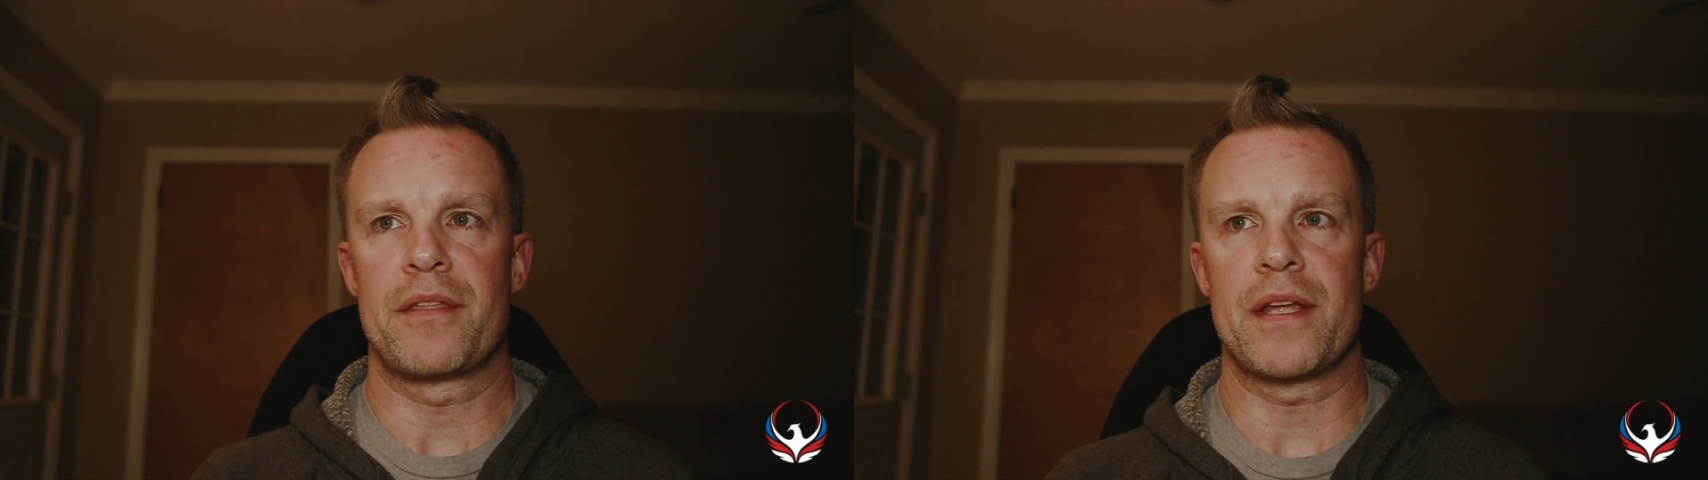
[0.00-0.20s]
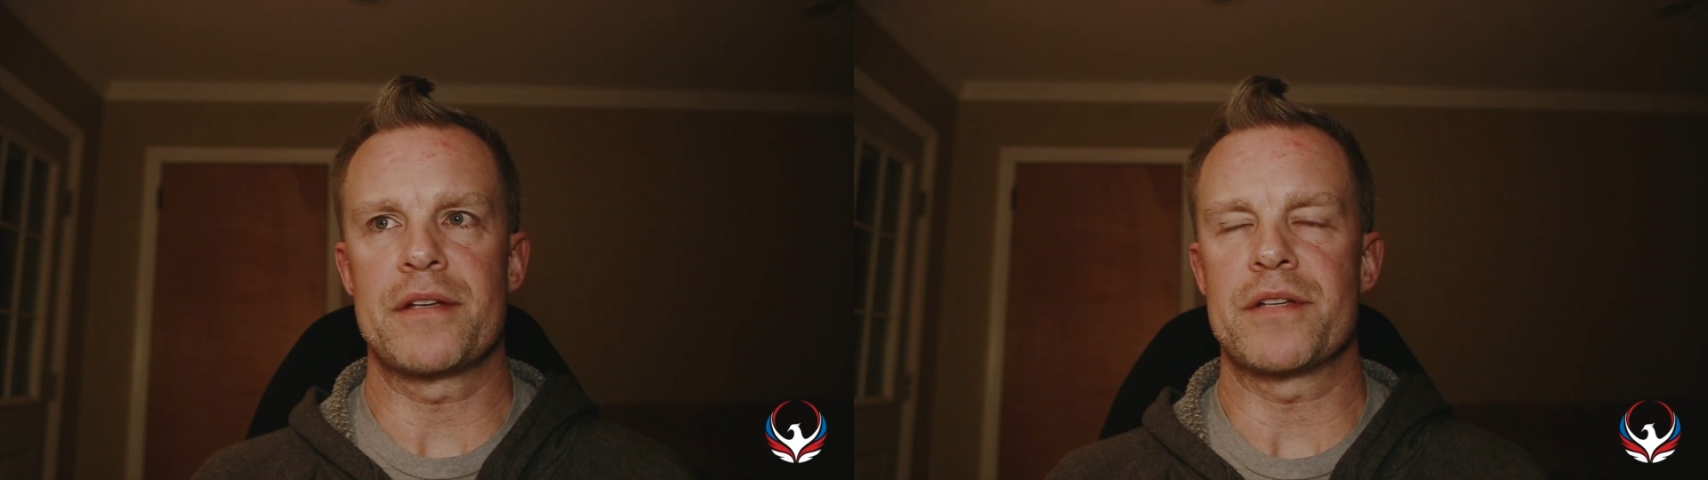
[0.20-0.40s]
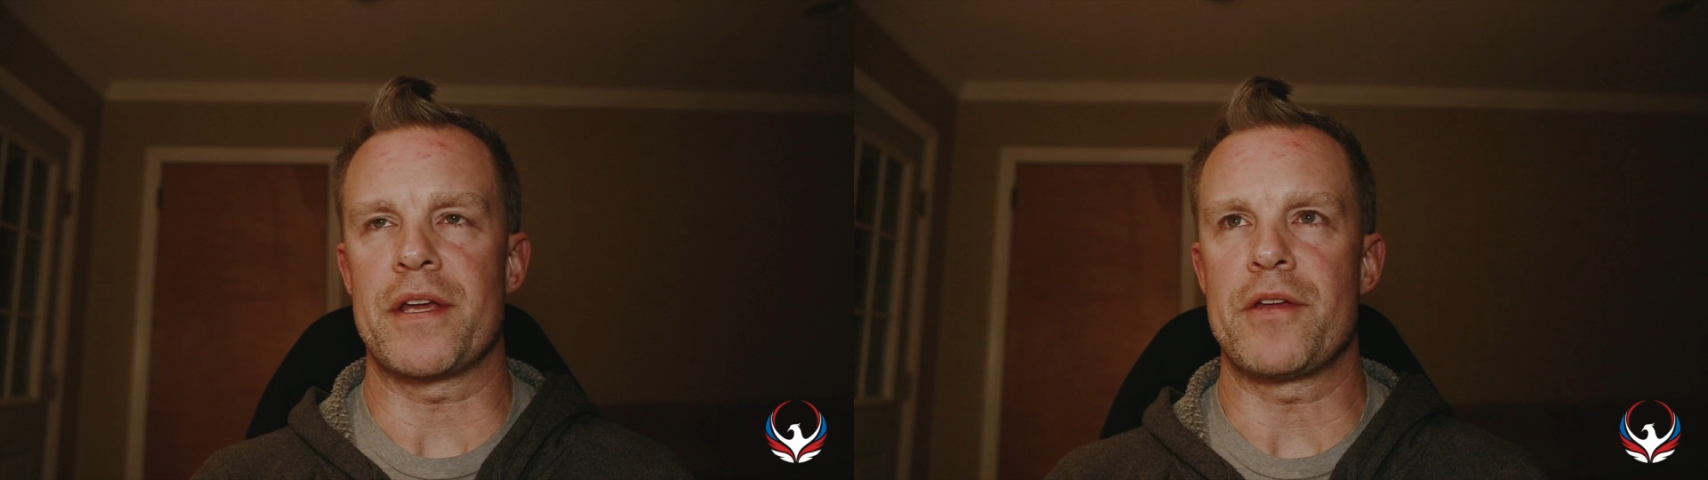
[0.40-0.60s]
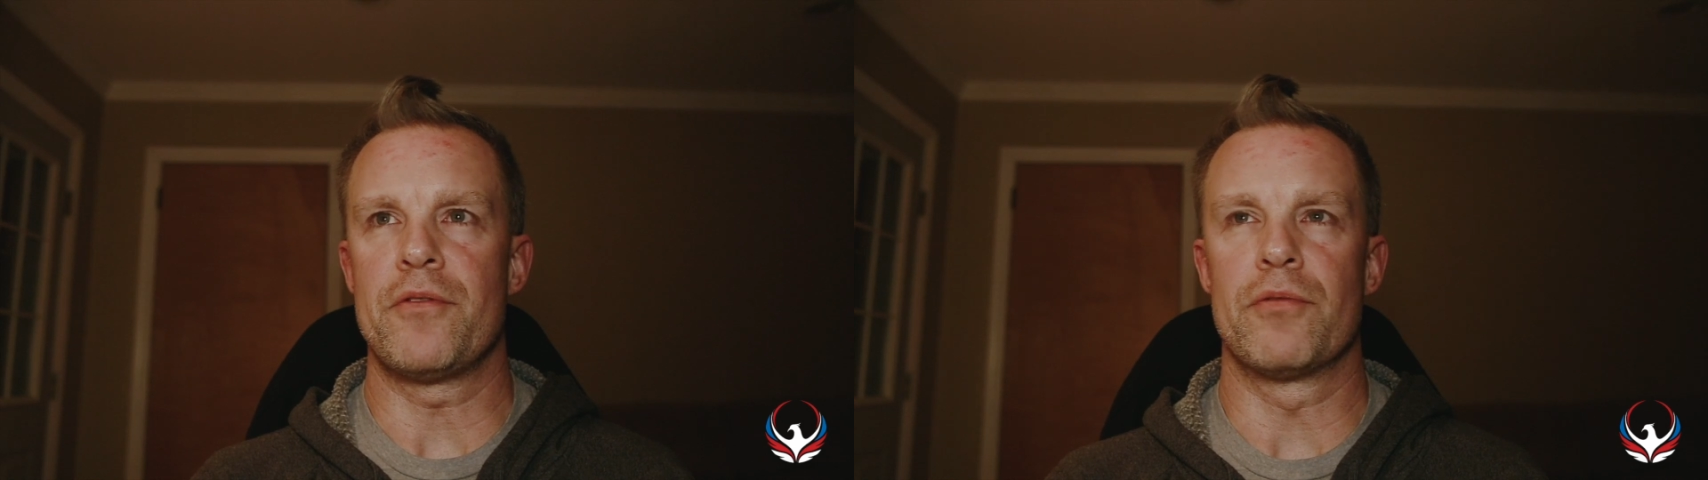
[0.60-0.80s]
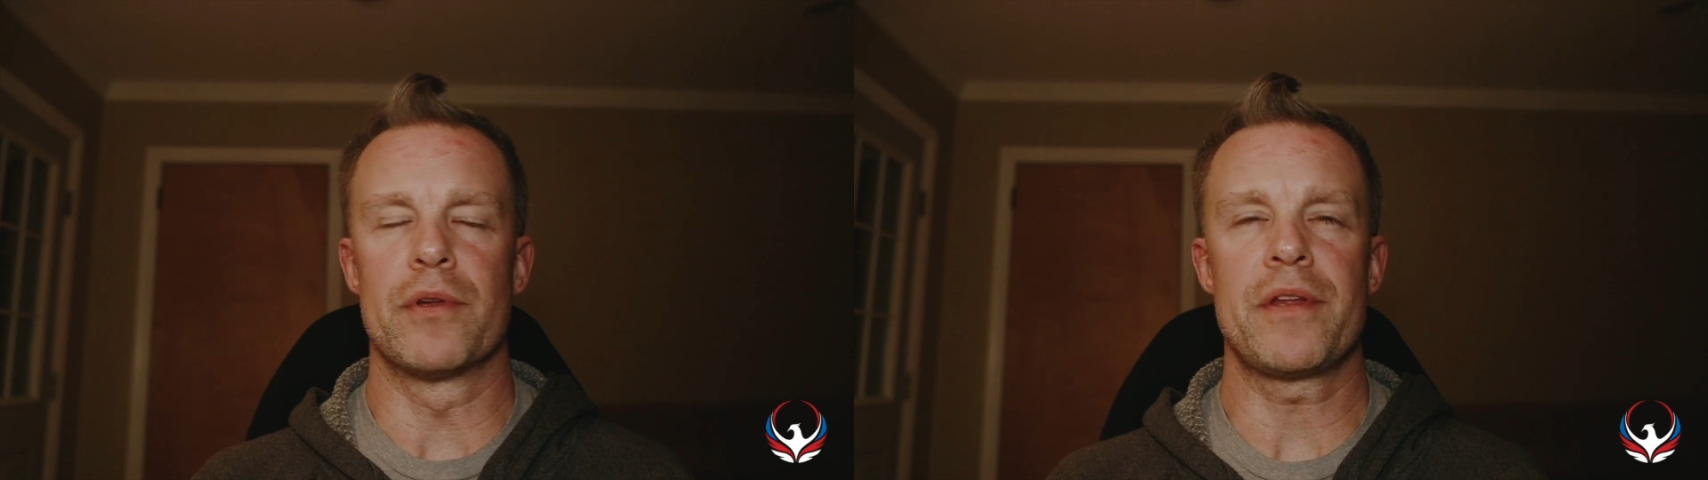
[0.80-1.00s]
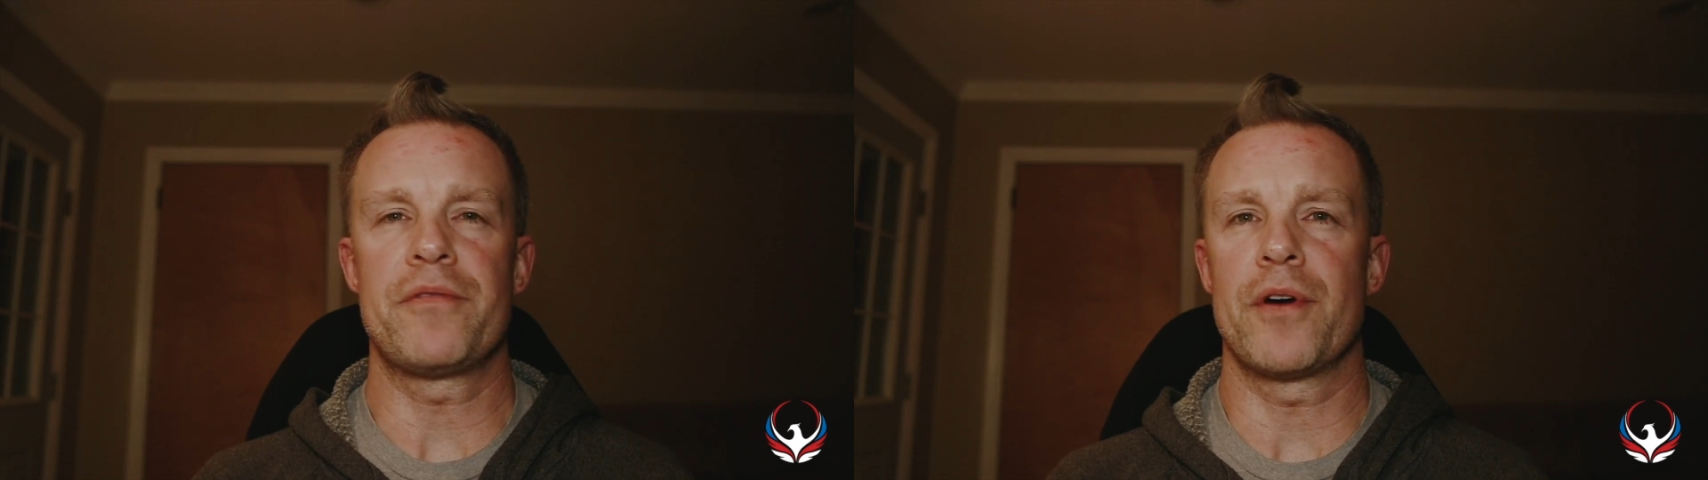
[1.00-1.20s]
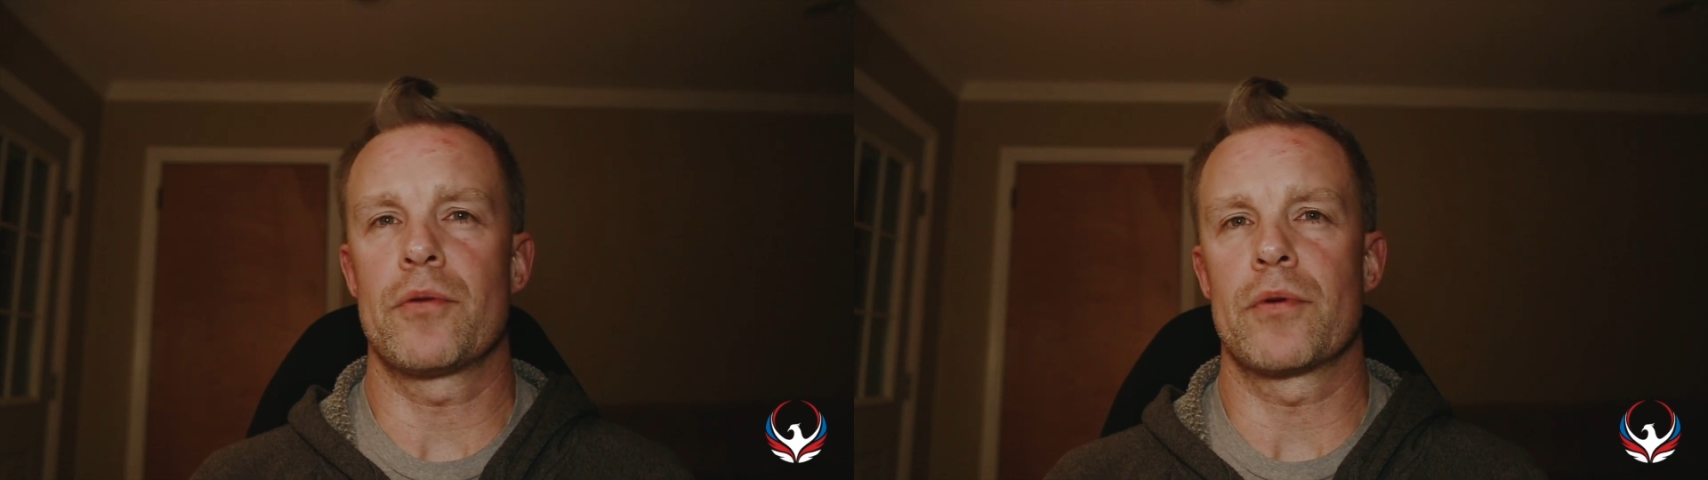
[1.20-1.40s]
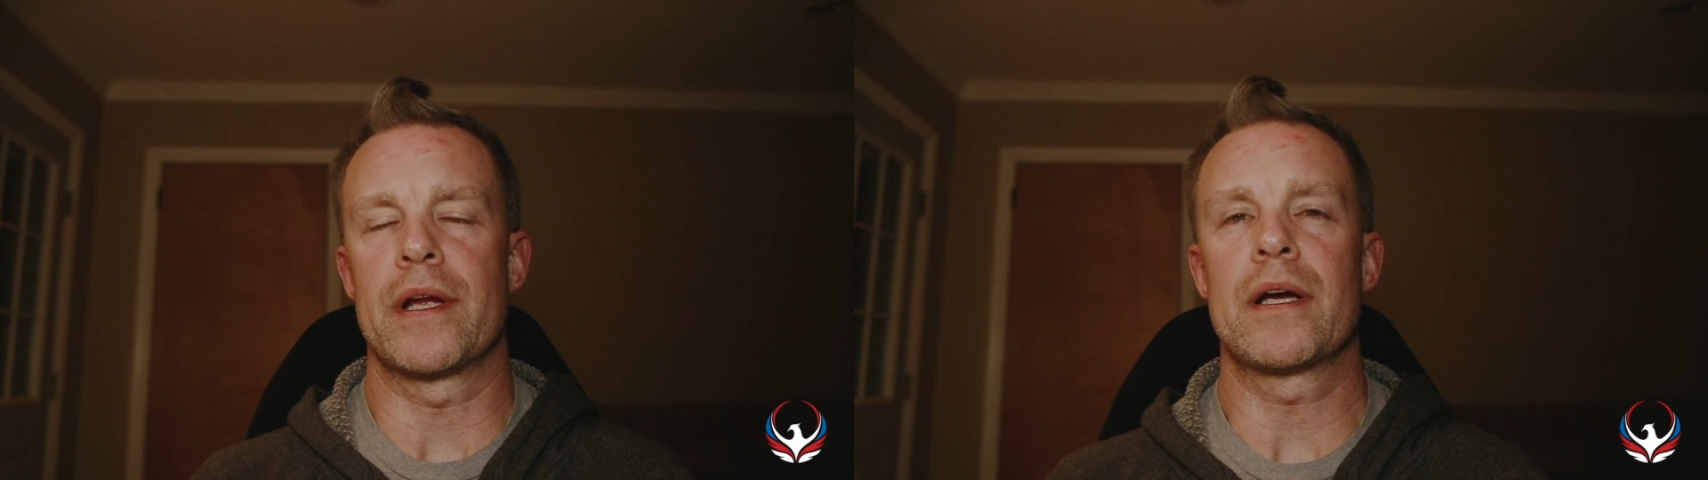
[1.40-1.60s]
things that you really felt were